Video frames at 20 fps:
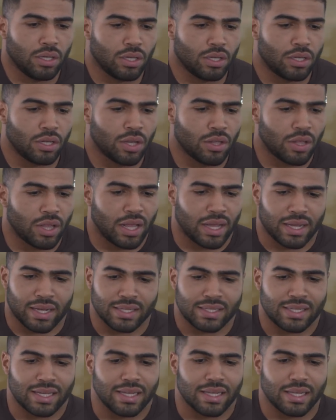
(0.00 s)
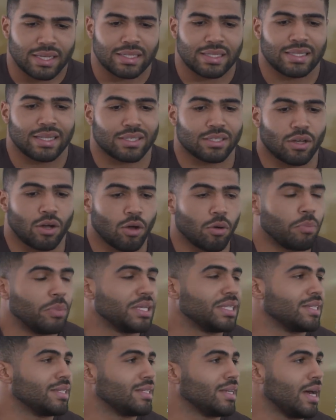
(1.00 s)
You know, like I said, there's a whole
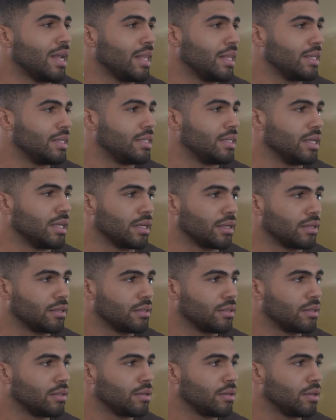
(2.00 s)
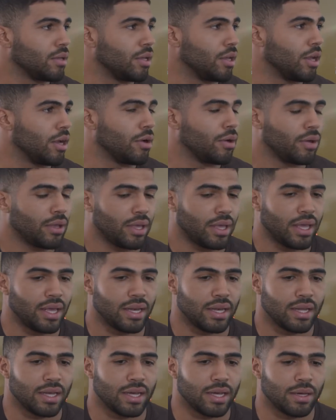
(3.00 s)
business side of this thing, you know,
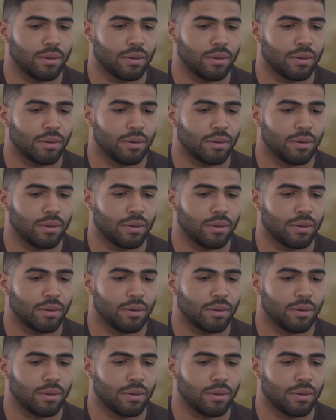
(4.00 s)
and